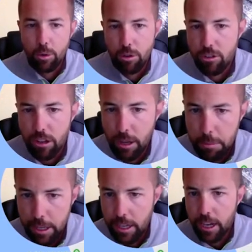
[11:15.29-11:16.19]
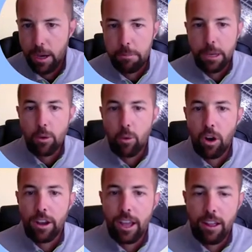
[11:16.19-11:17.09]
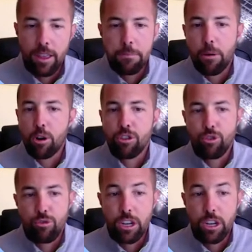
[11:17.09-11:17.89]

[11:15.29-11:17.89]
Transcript: which is gonna be a big one, and then Barnes